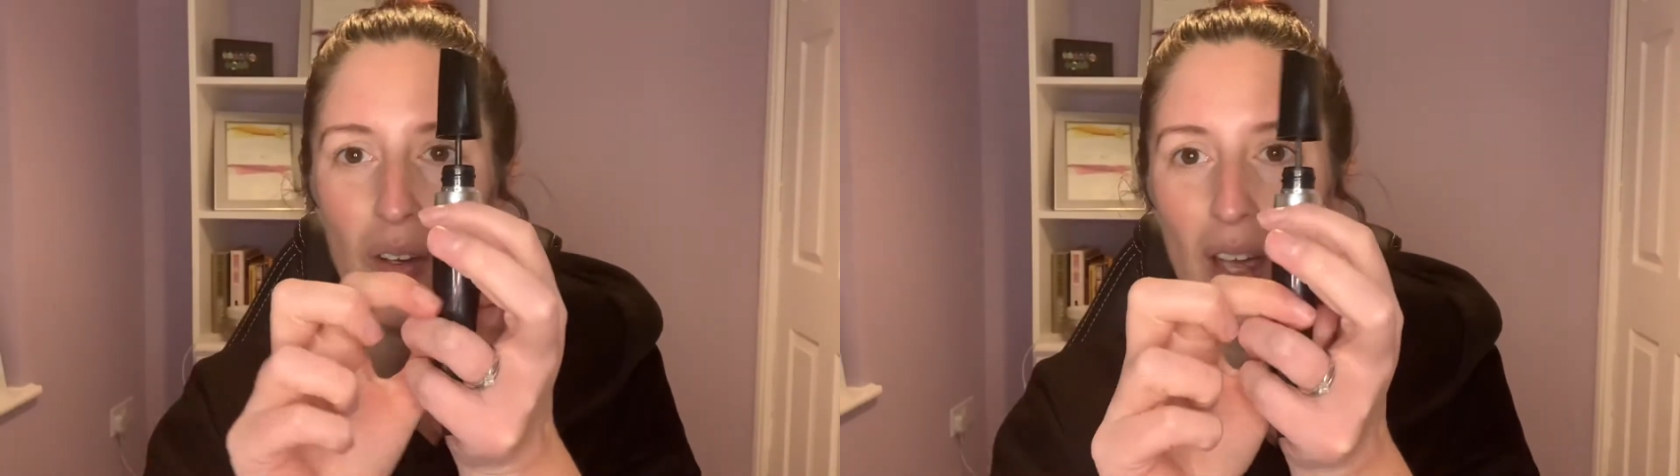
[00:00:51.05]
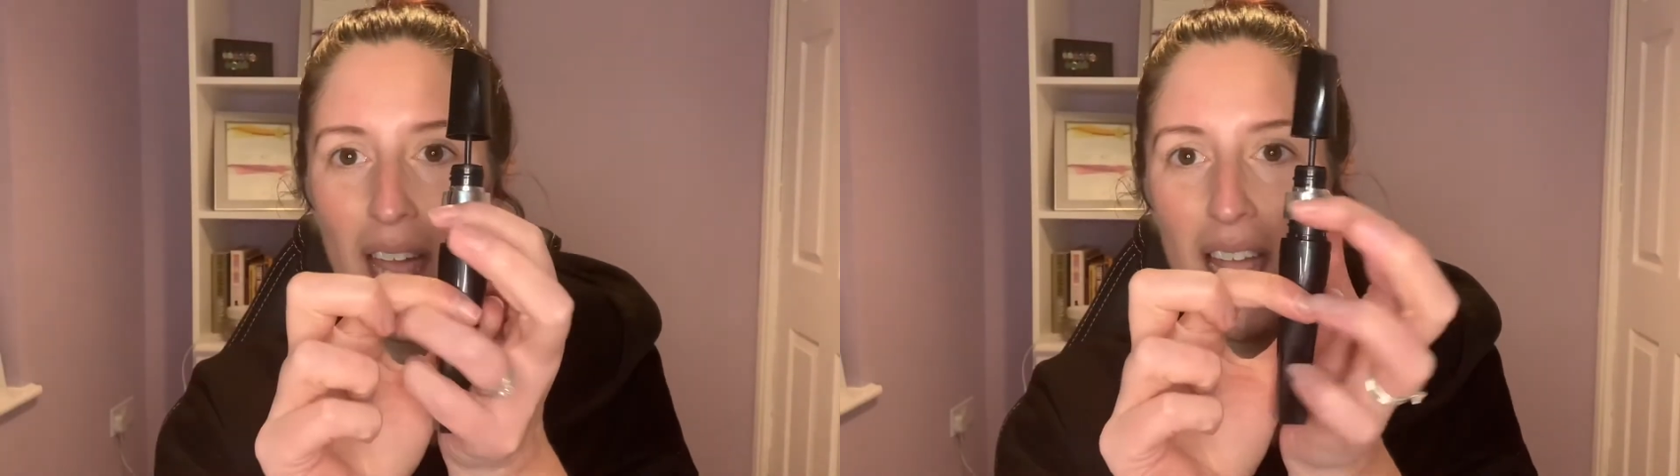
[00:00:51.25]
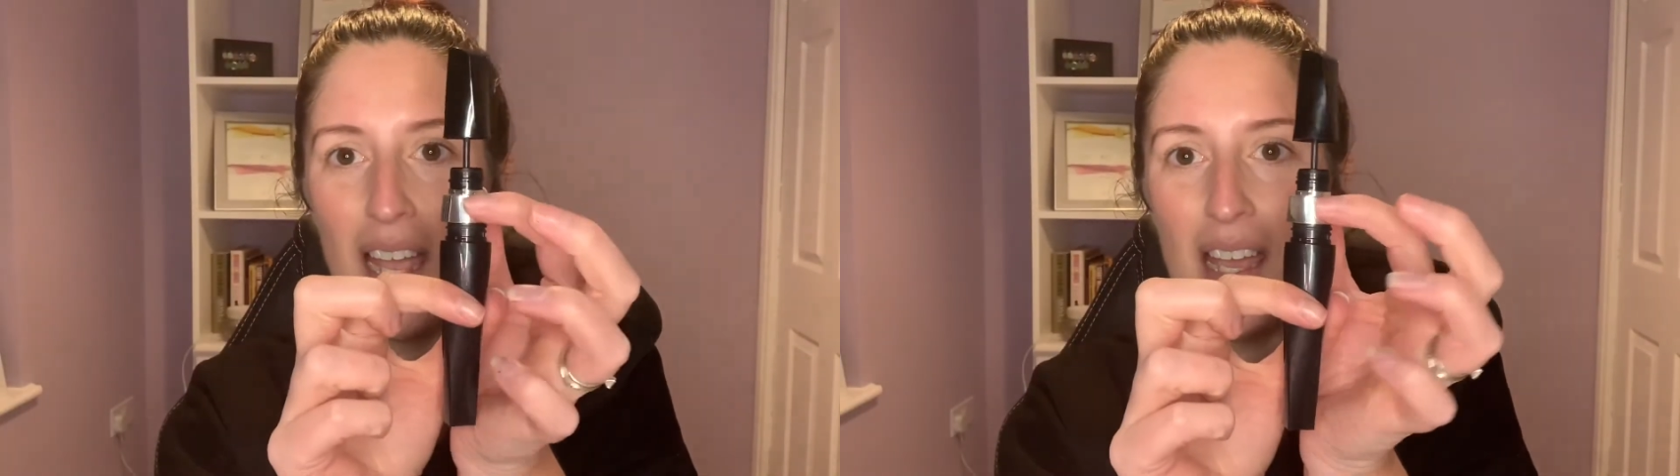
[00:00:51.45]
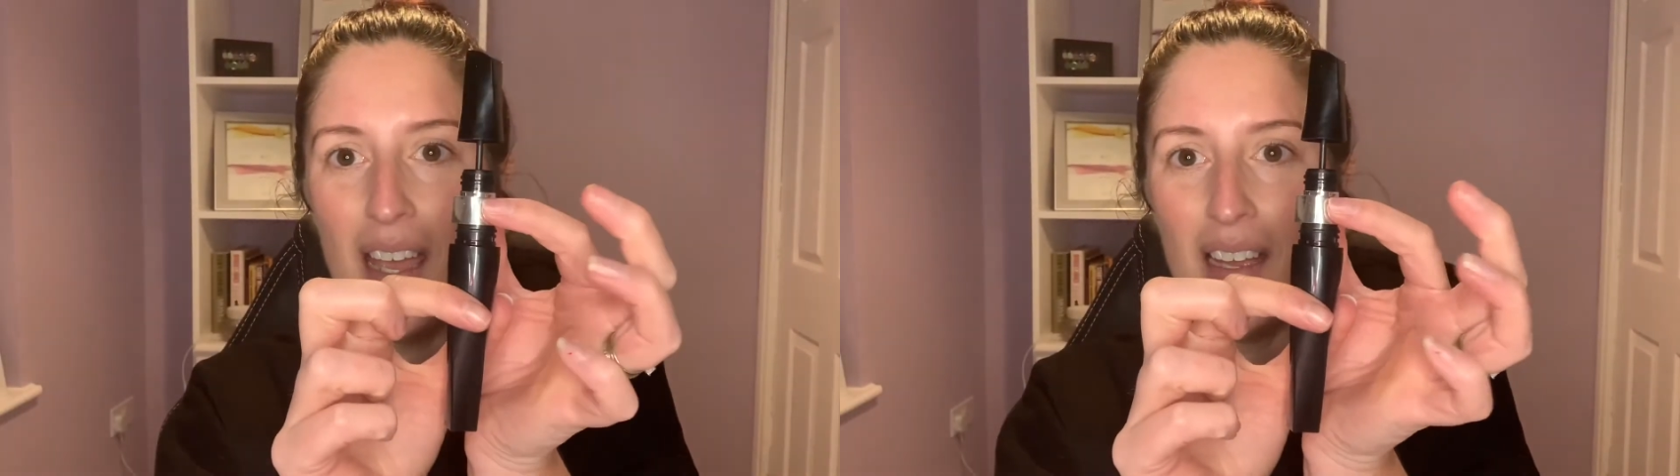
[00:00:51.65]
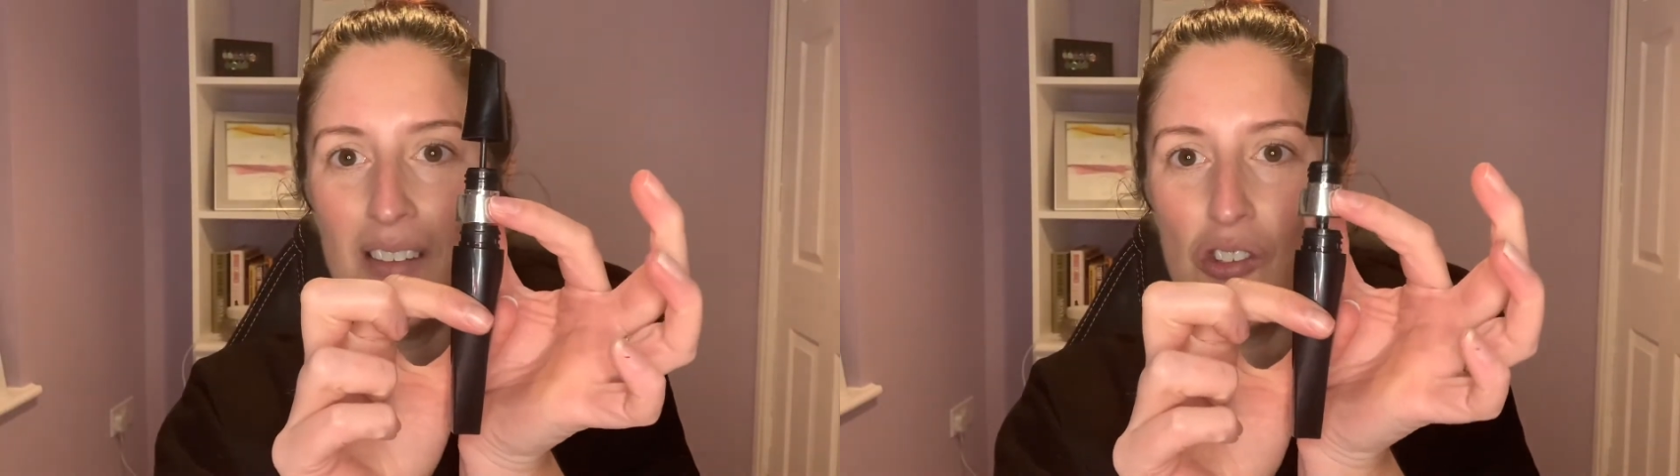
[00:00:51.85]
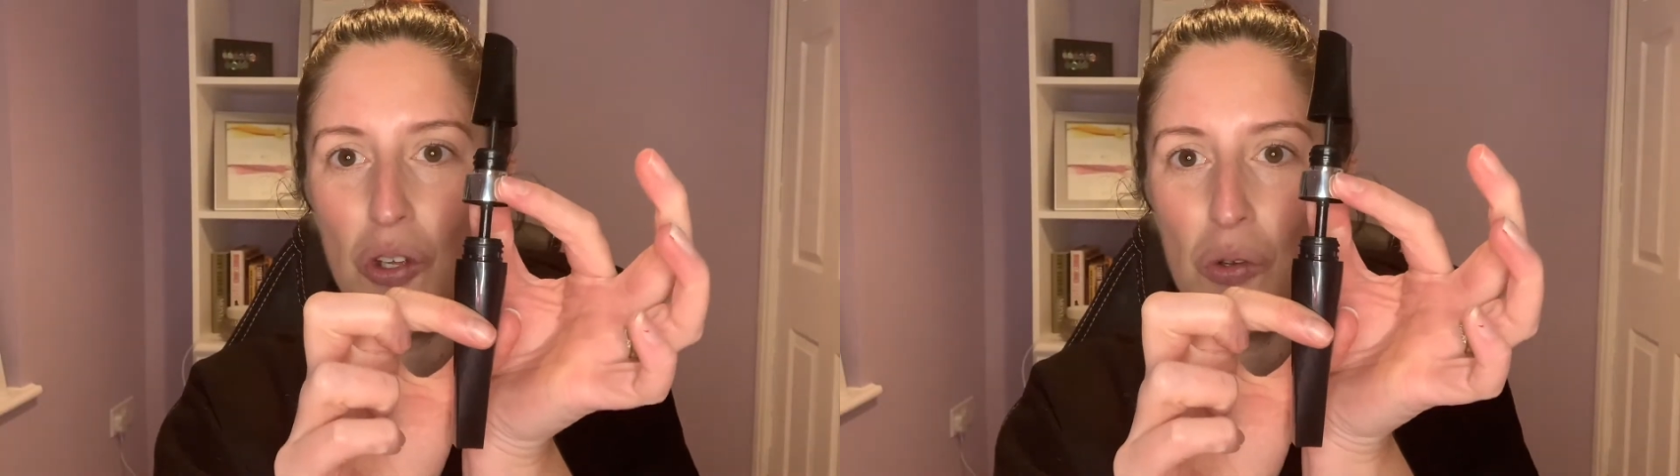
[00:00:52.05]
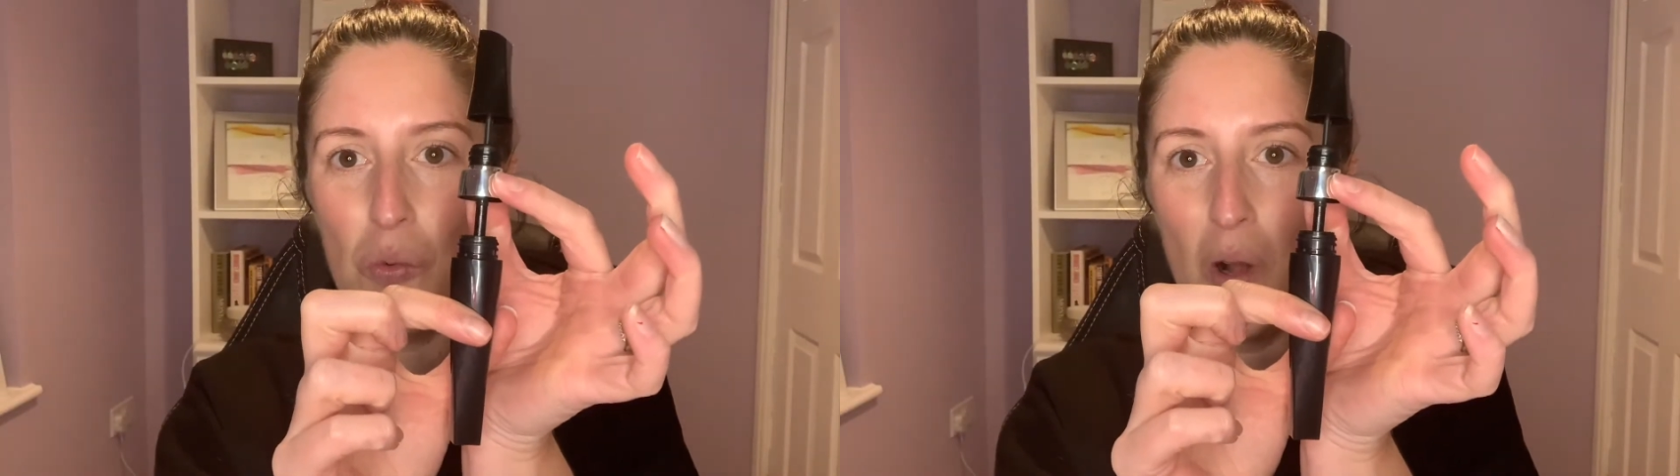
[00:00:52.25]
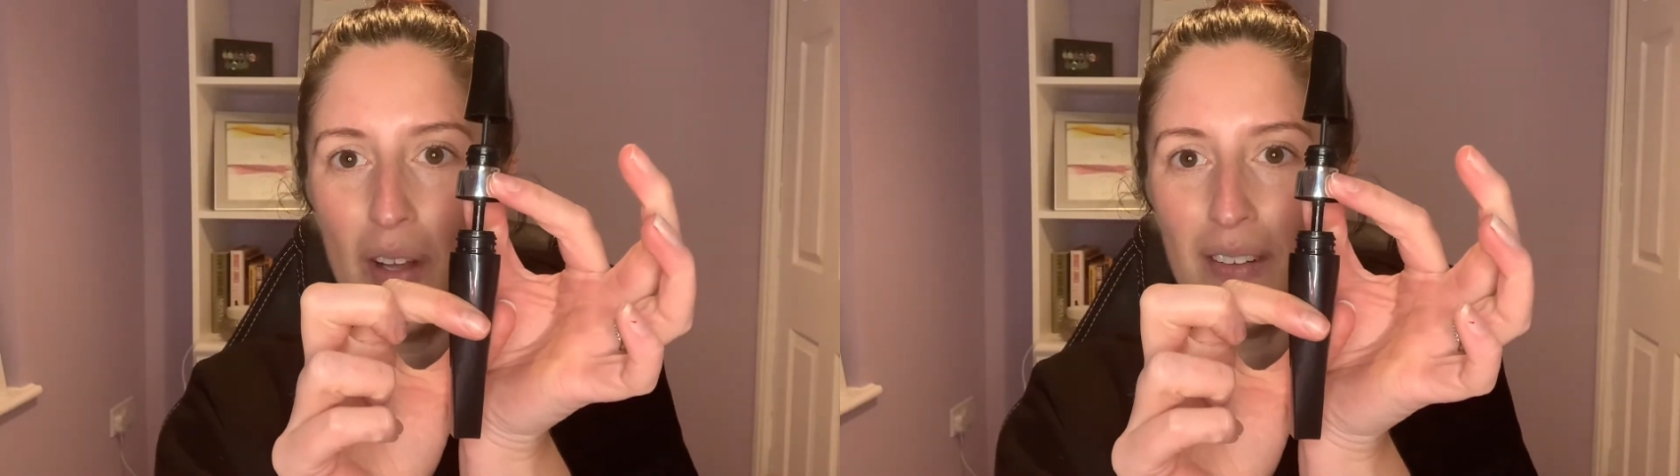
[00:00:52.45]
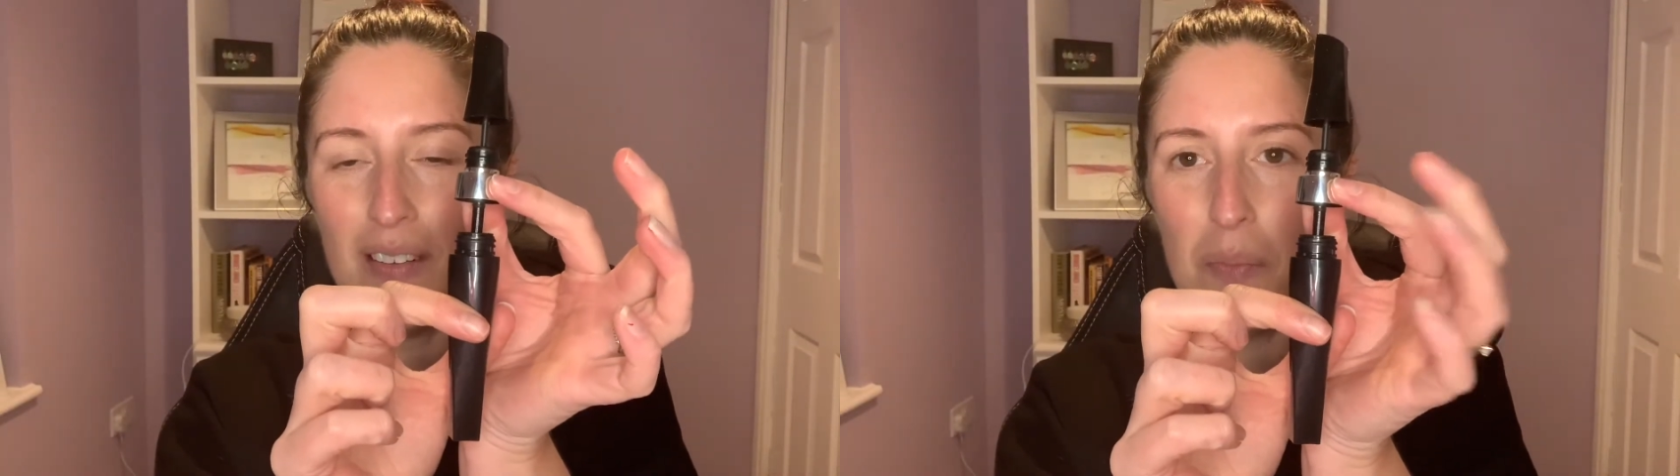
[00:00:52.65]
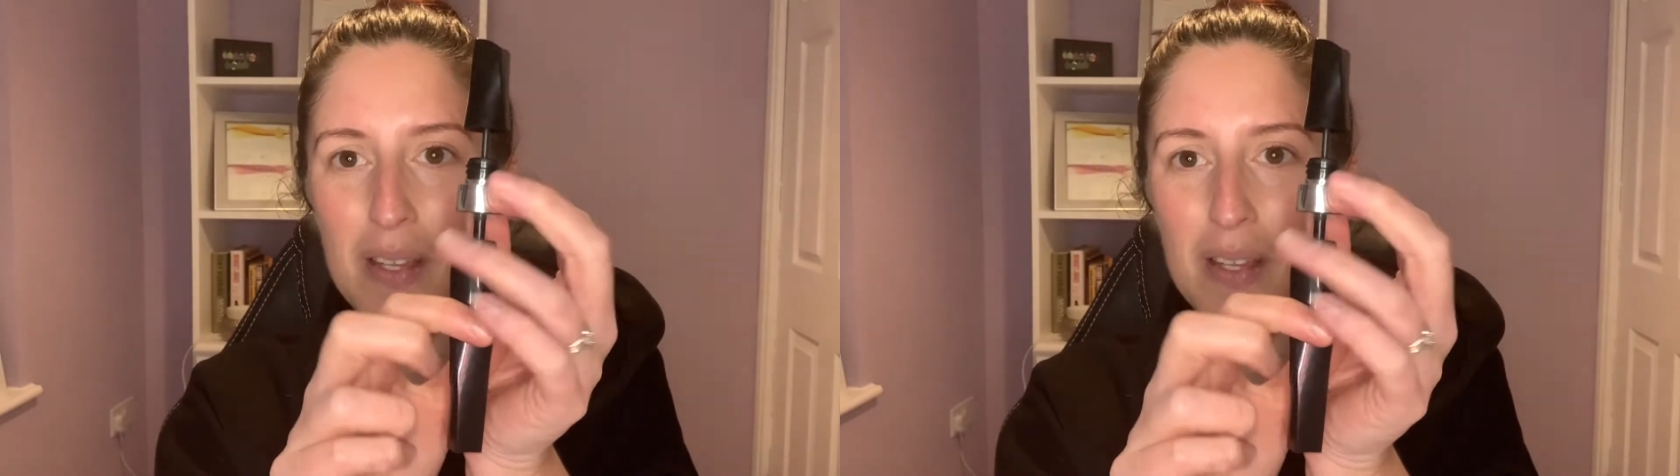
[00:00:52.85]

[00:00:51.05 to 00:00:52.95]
okay? Two wands.